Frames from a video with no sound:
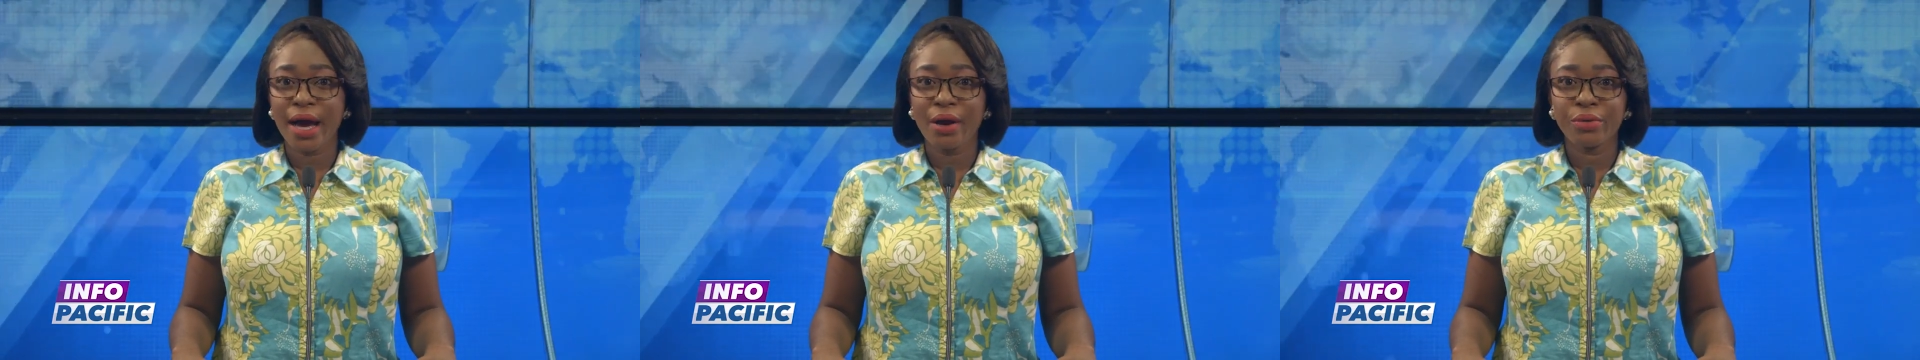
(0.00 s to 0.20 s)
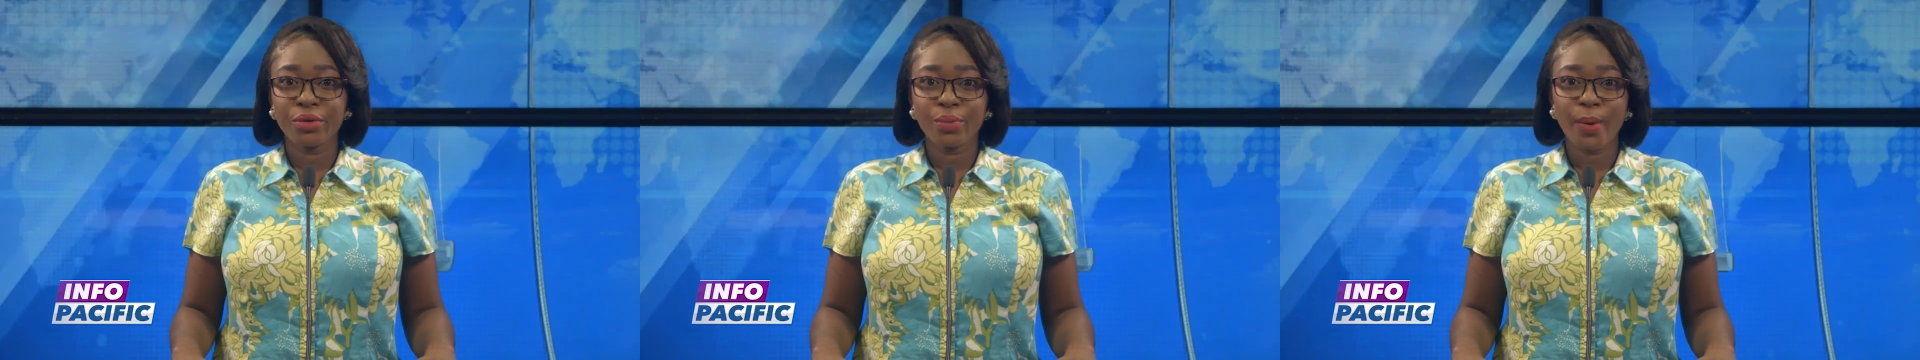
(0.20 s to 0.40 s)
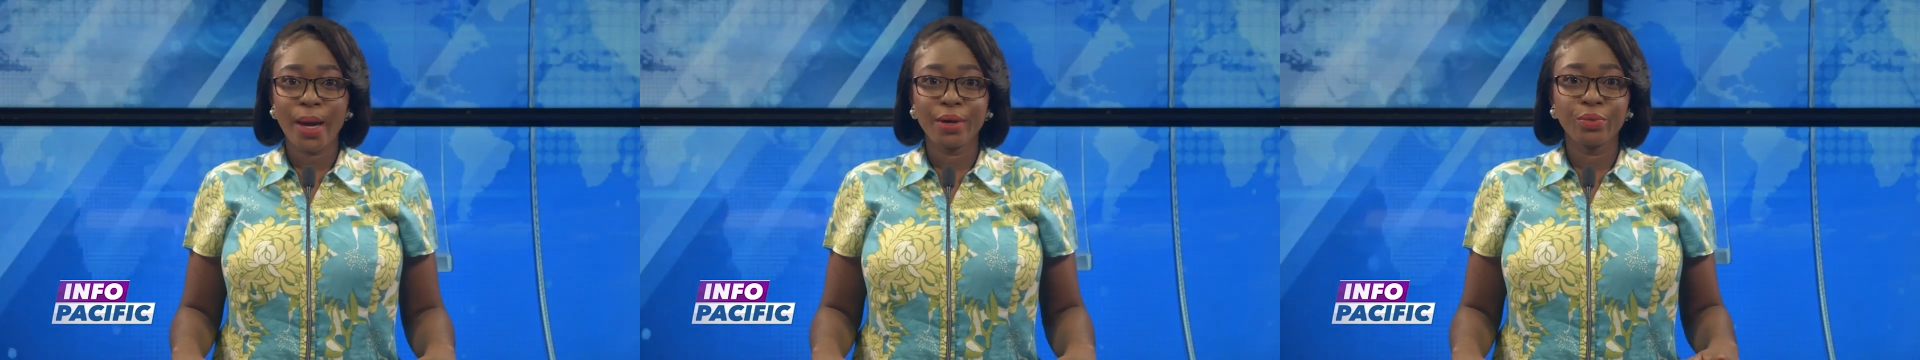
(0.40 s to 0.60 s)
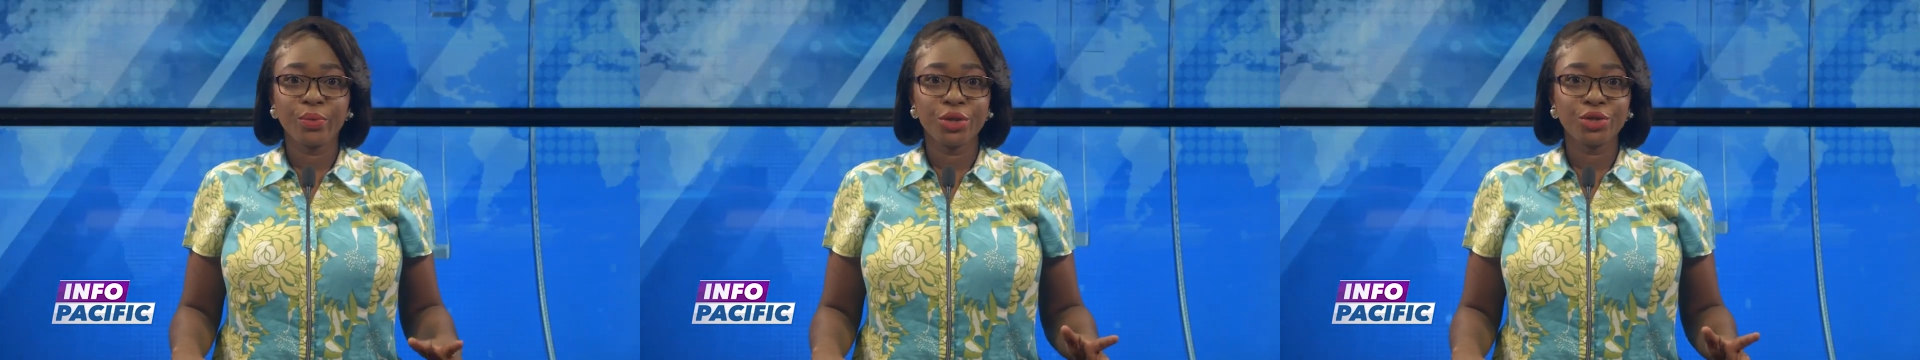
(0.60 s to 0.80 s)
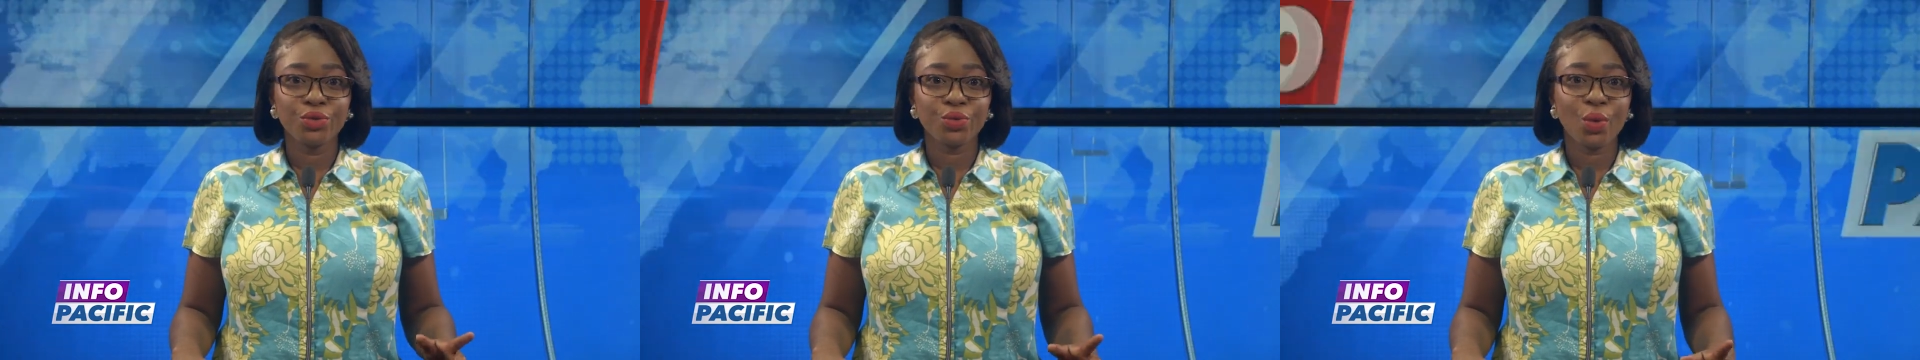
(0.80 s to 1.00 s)
outright
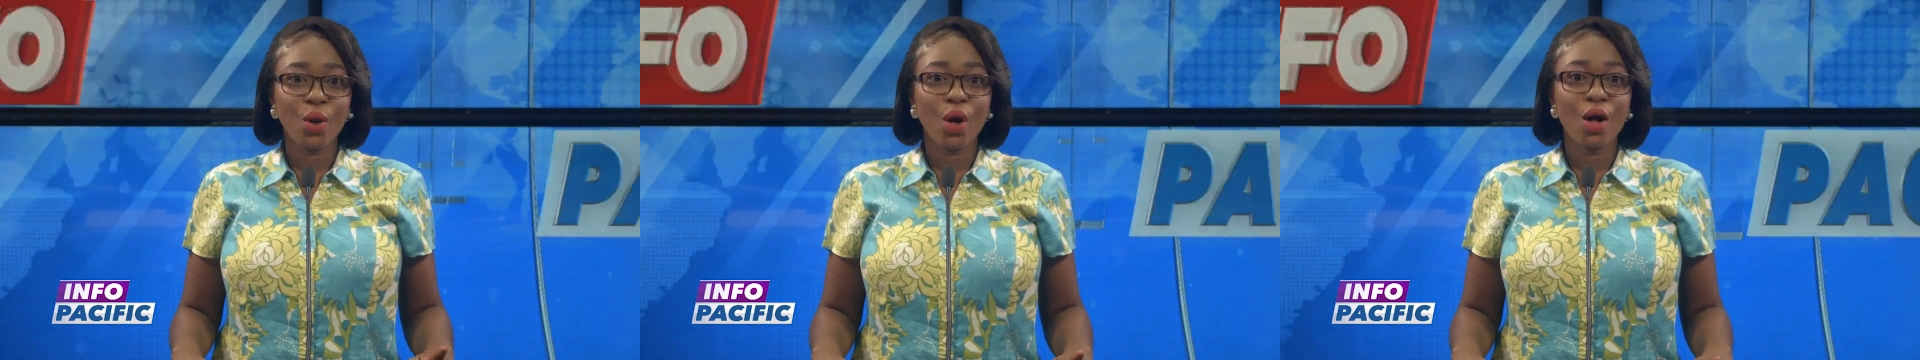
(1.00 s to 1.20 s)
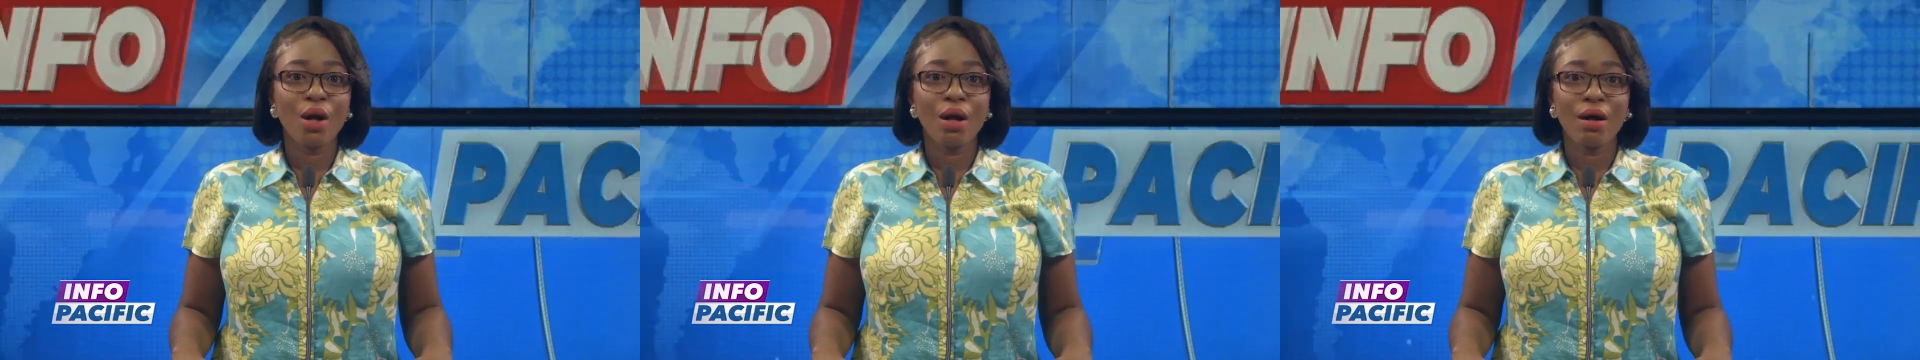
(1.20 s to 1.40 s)
withdrawal